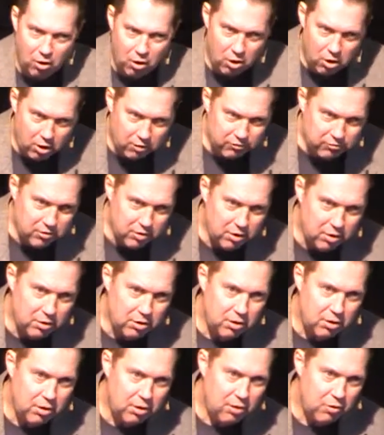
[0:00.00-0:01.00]

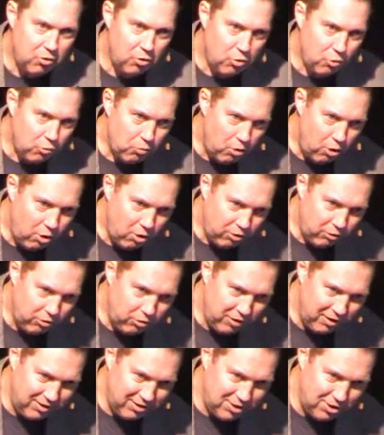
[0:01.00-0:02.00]
often the wrong
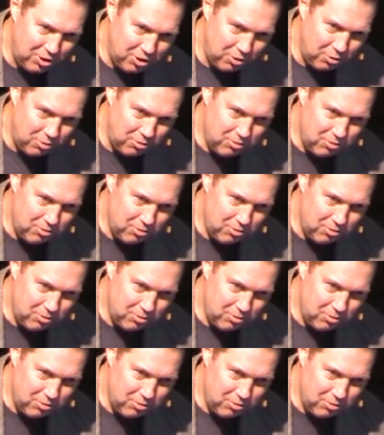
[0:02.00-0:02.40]
thing to do.